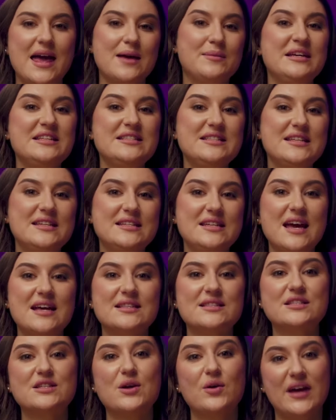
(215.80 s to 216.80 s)
M A C D
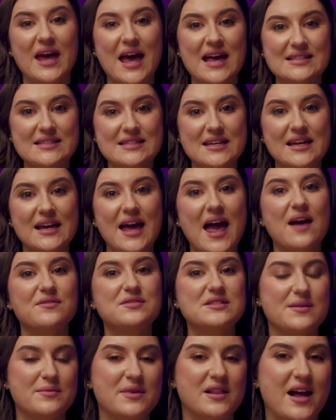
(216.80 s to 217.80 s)
and stochastic have
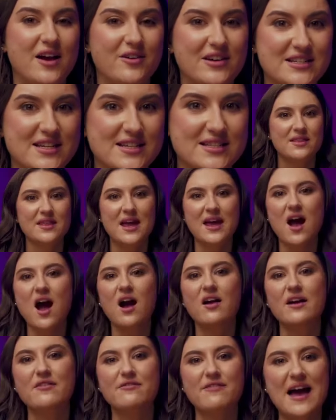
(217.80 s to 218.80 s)
similarities. They
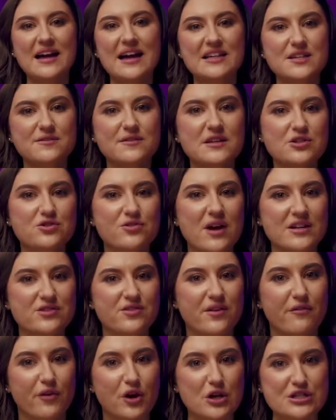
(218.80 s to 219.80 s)
are effective in trend
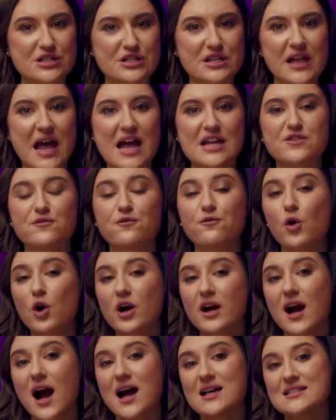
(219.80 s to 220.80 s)
reversal and
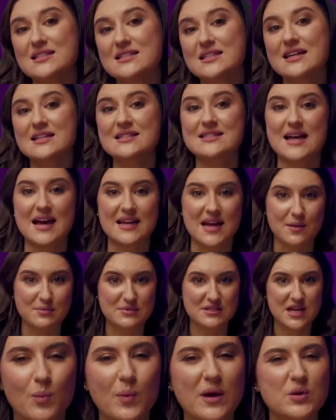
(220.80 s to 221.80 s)
forecasting
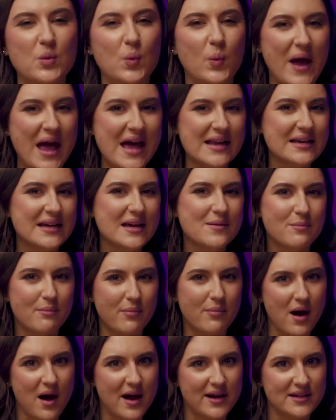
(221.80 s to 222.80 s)
setups, but when
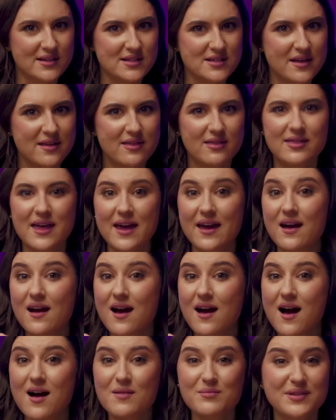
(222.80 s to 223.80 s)
combined, they
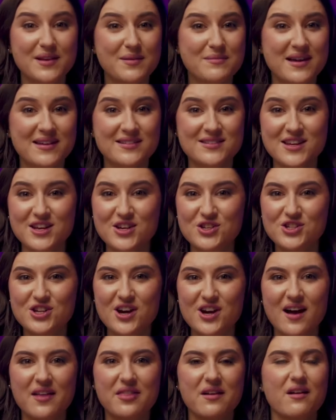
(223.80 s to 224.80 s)
complement
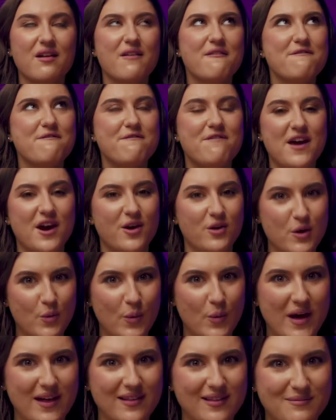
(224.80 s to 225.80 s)
each other very
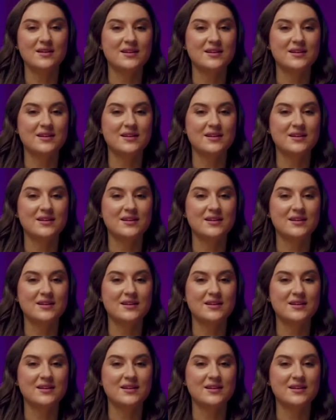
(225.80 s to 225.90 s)
well.